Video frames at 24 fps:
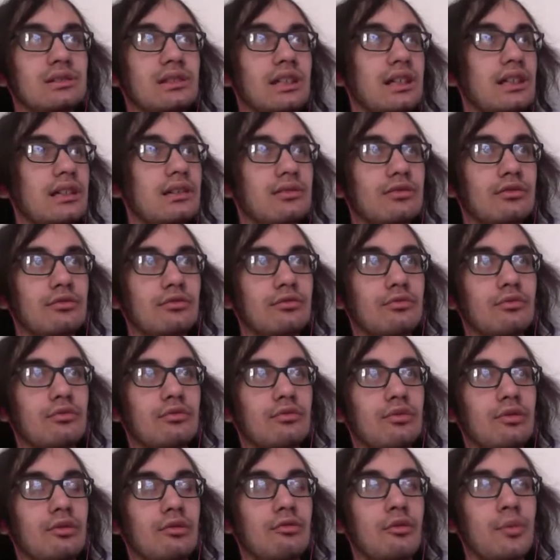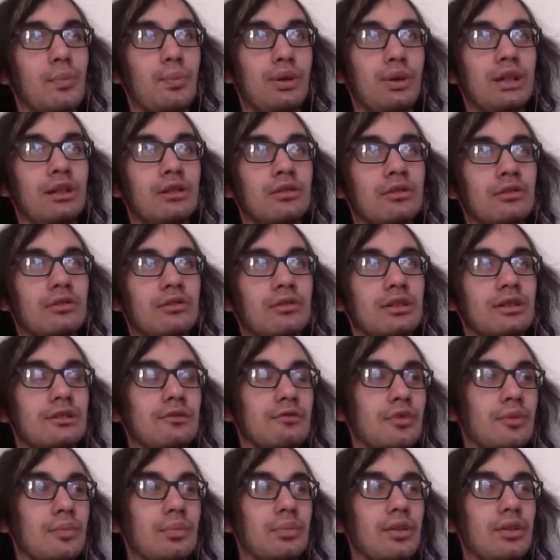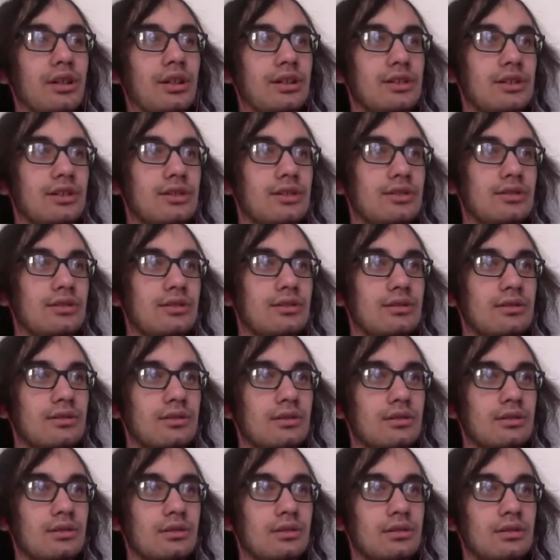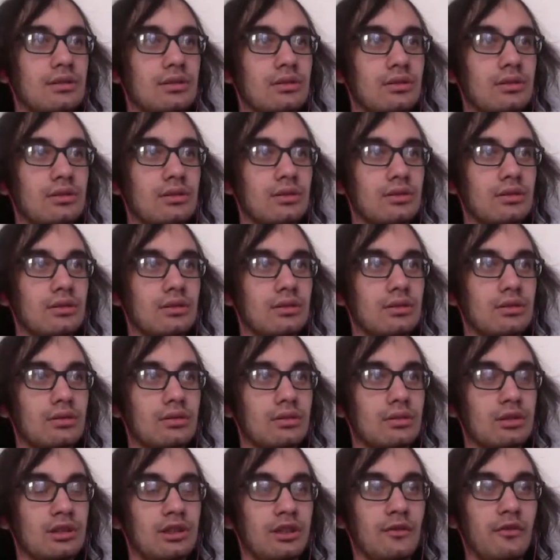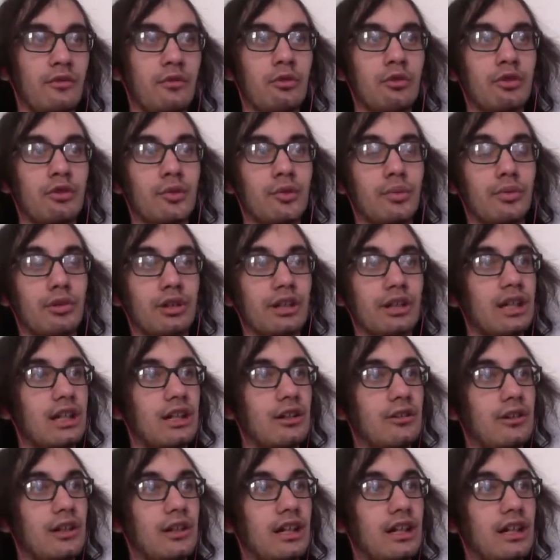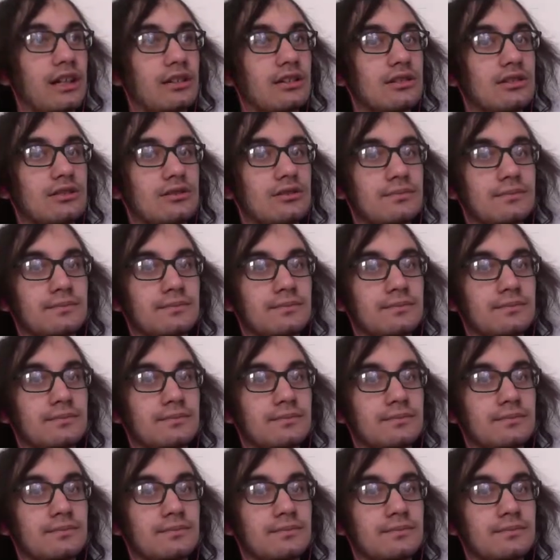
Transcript: didn't repeal and replace the Affordable Care Act.